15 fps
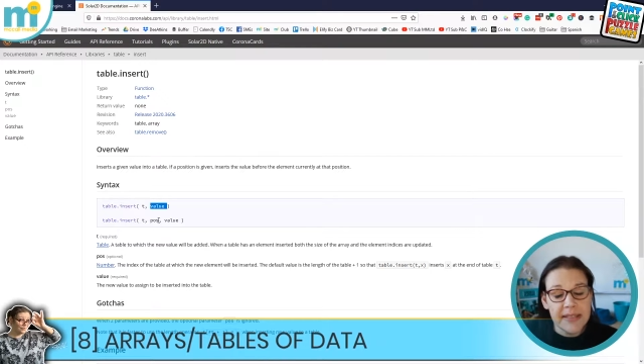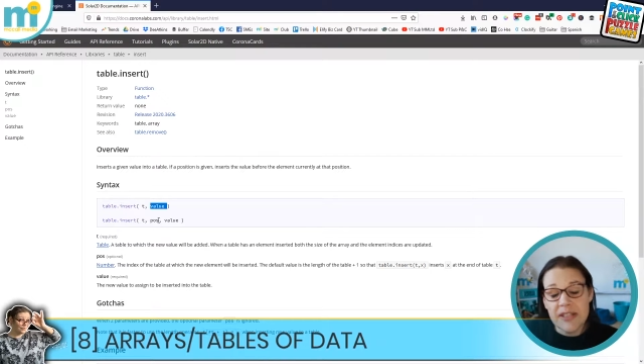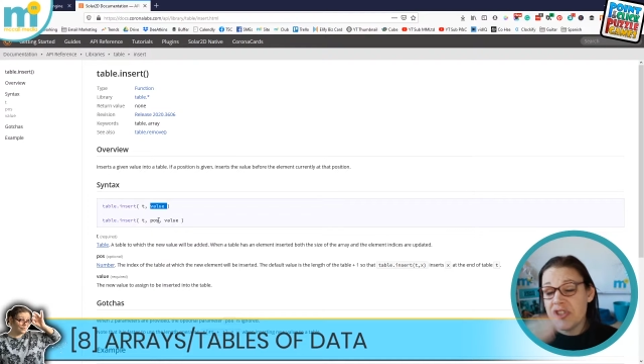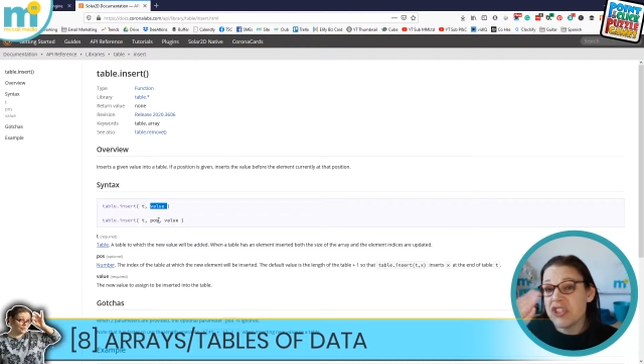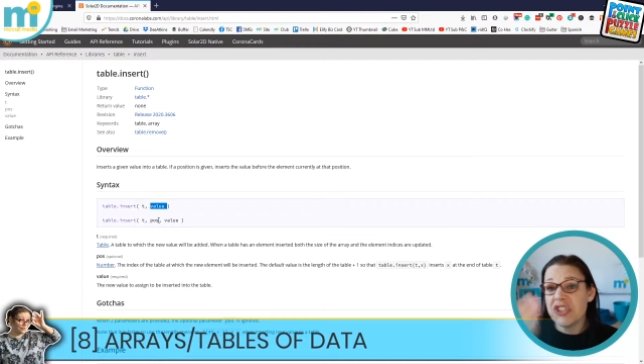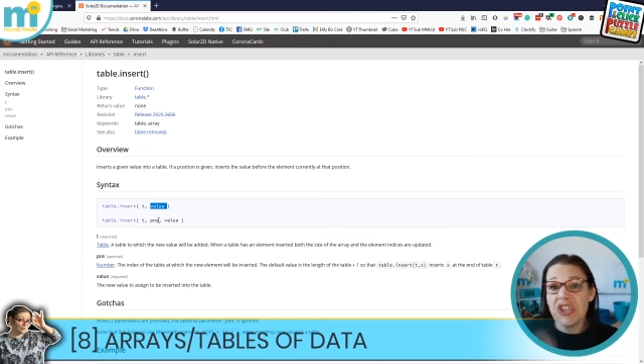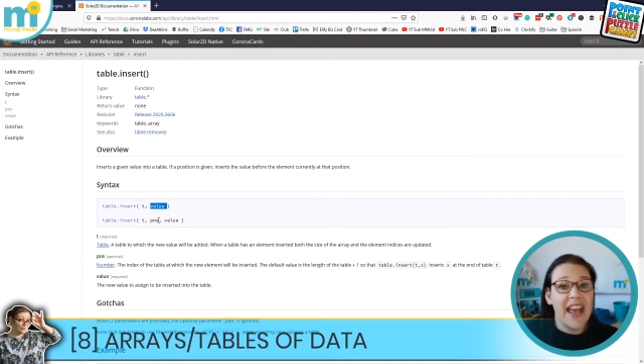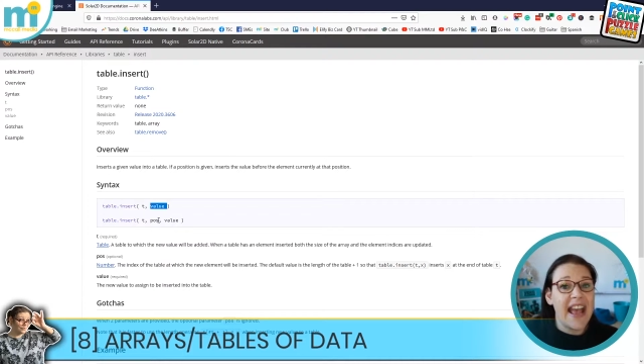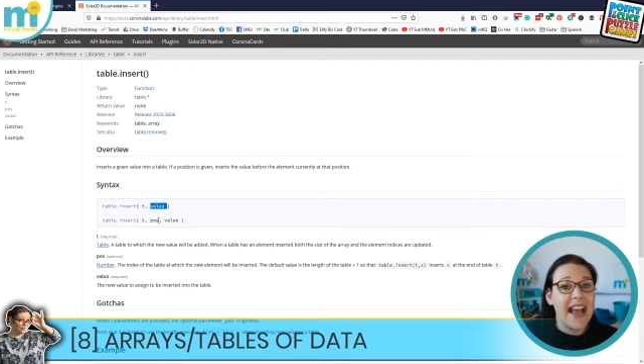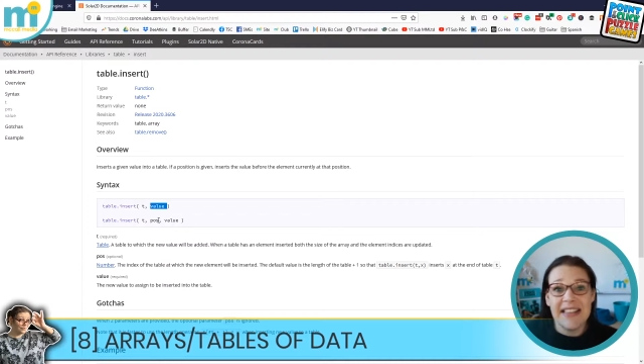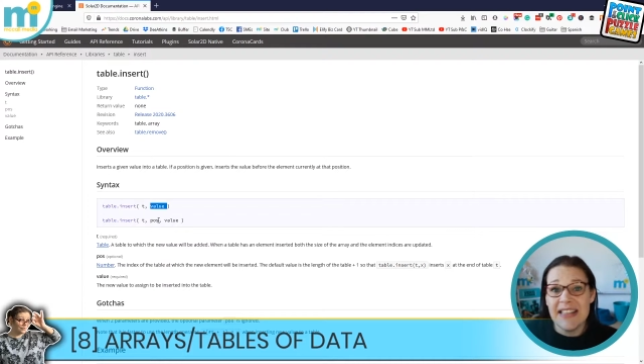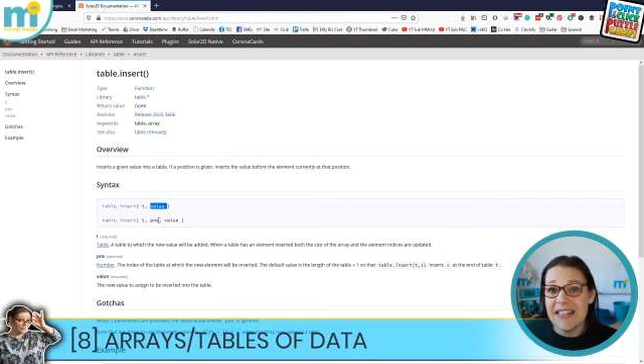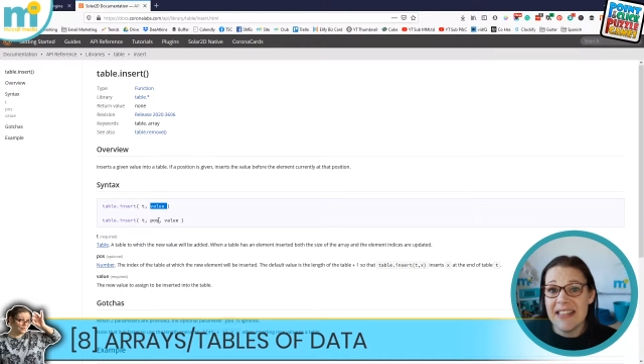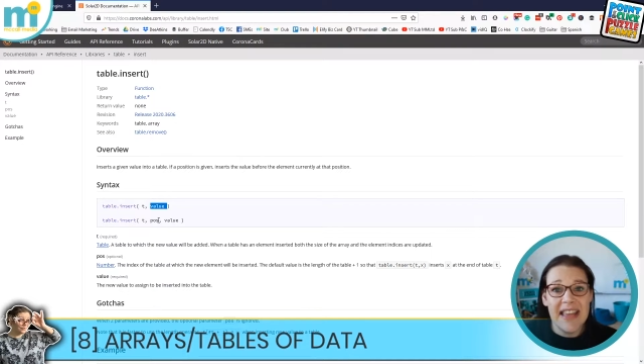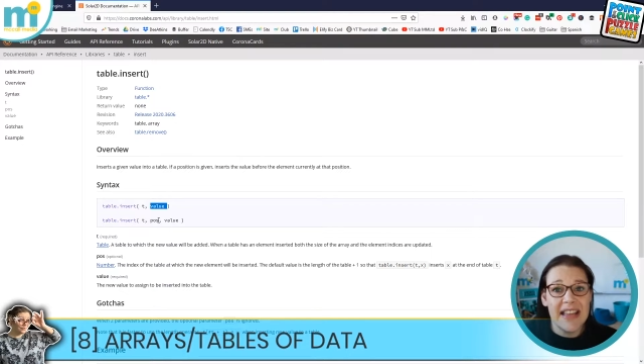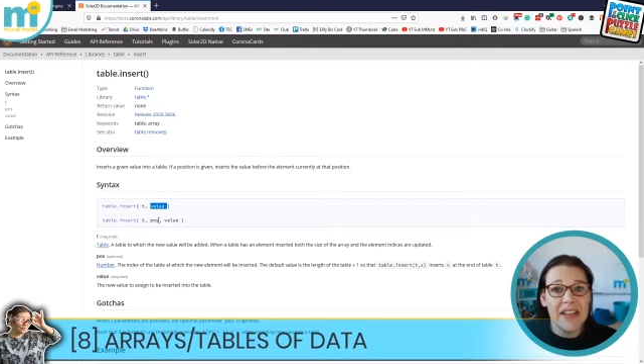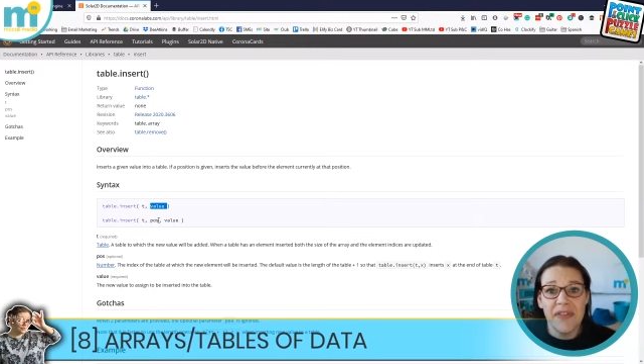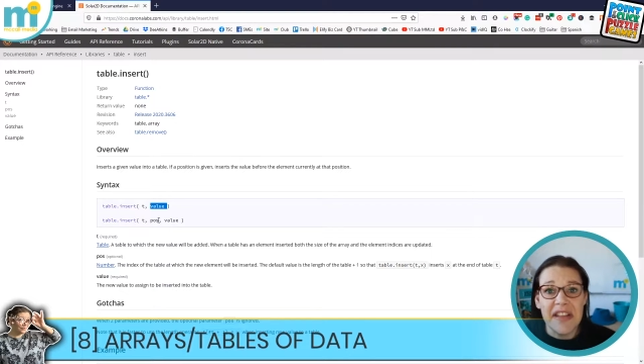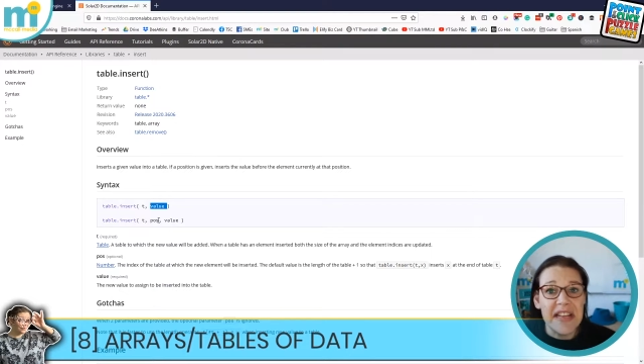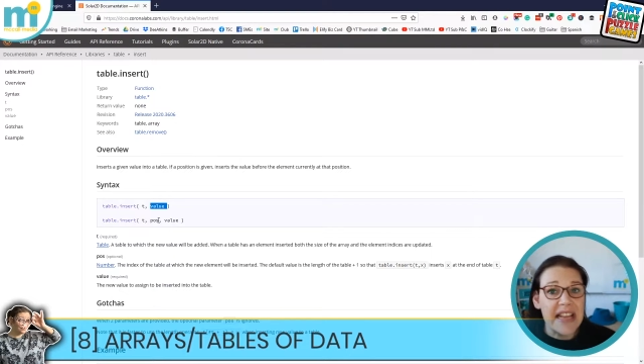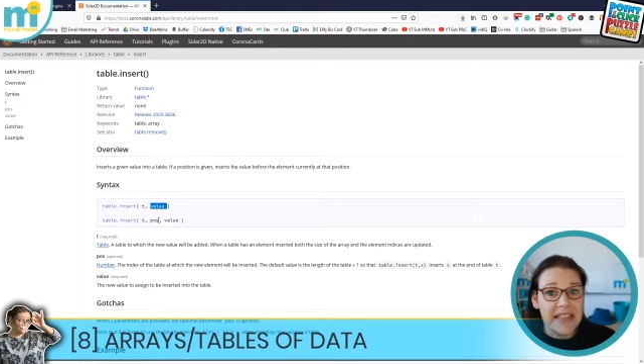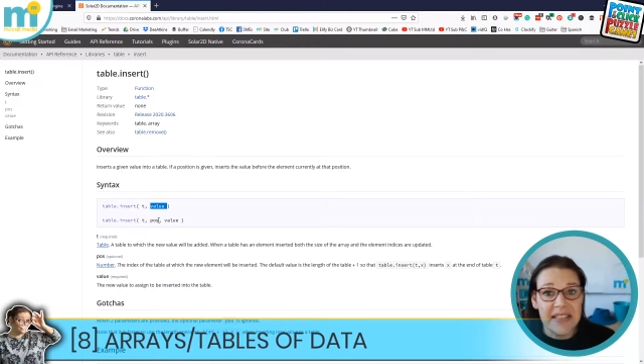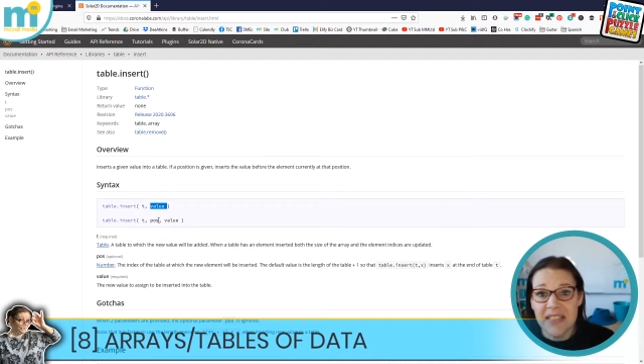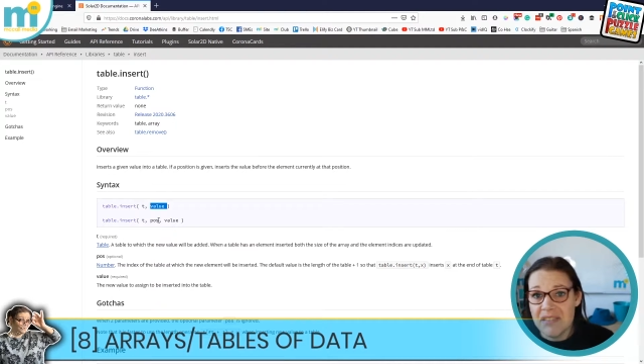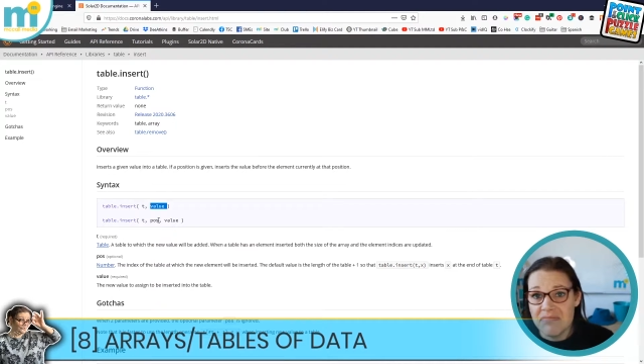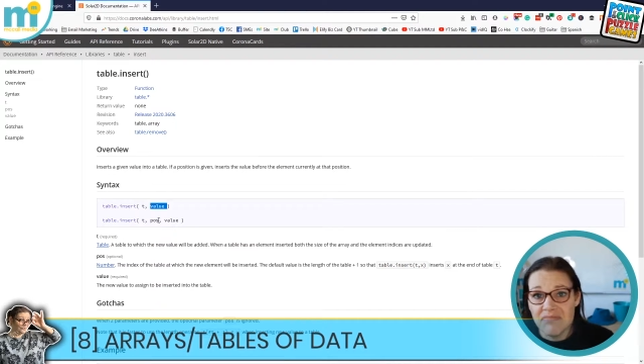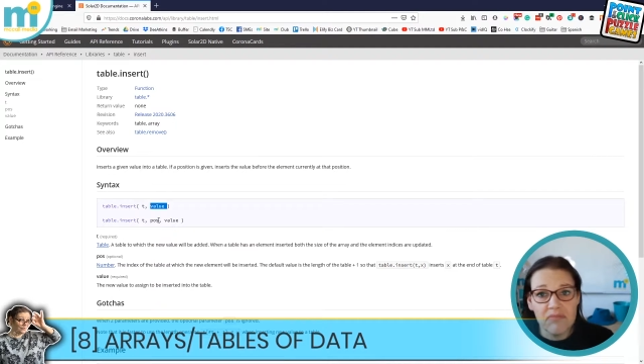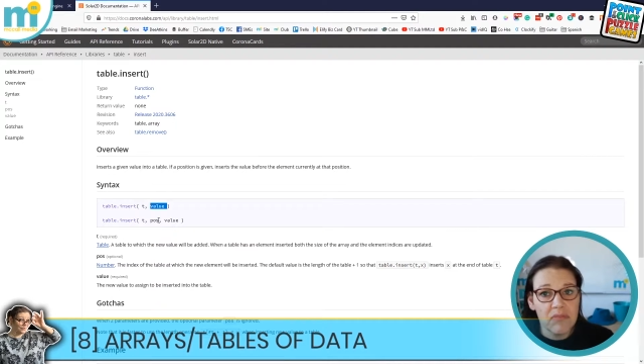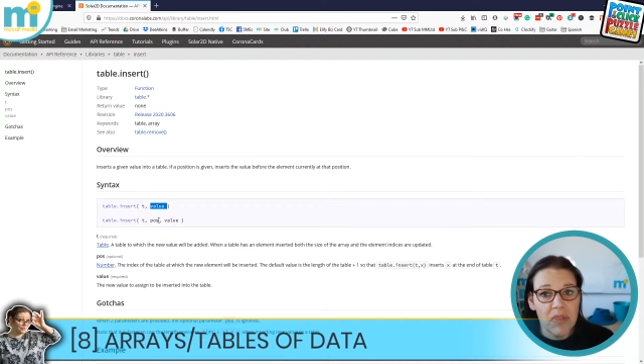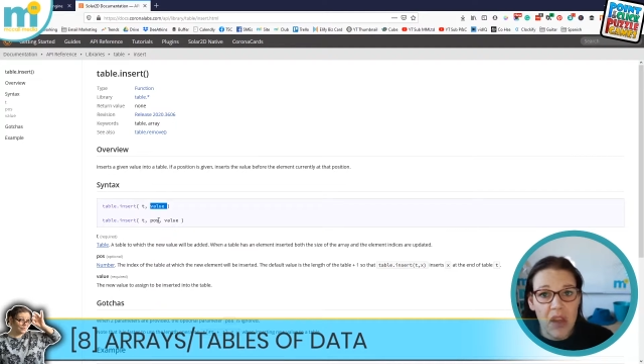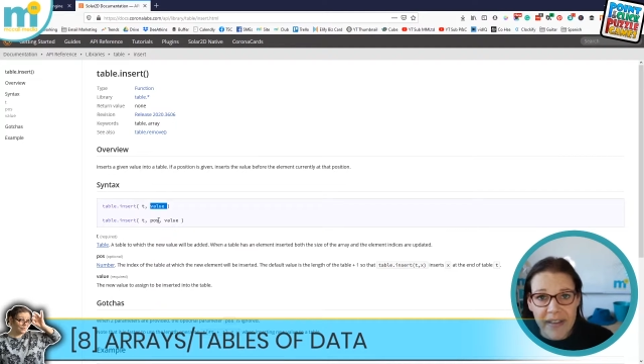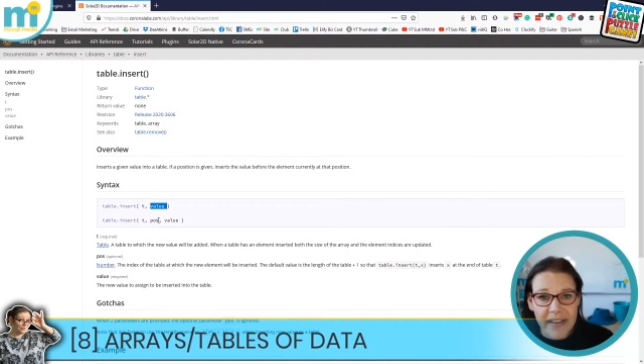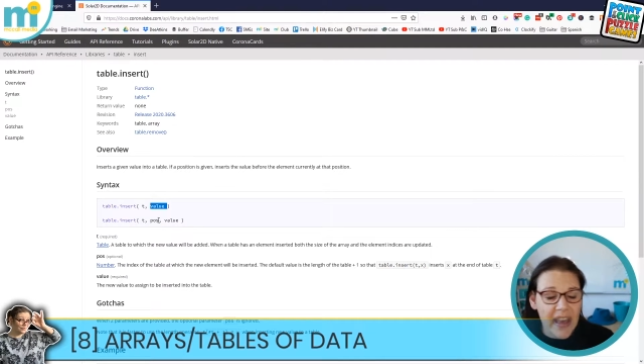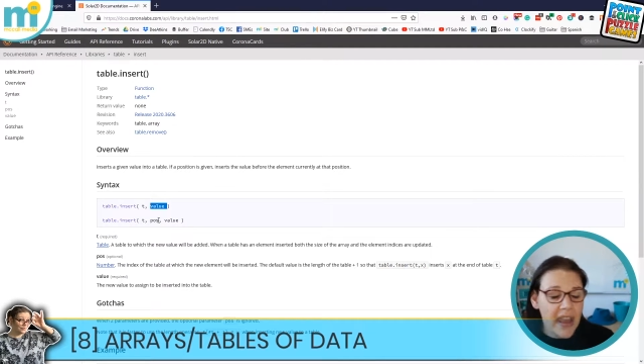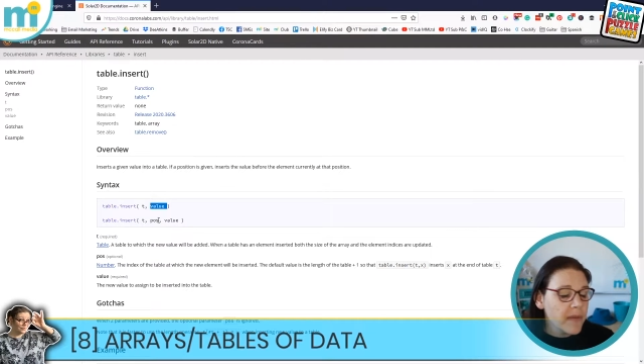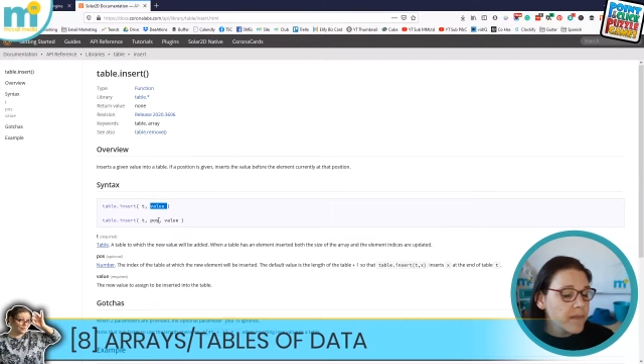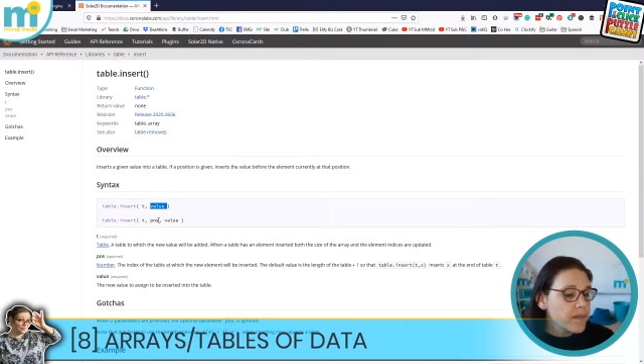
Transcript: it's just going to add it to the end of the list. Okay,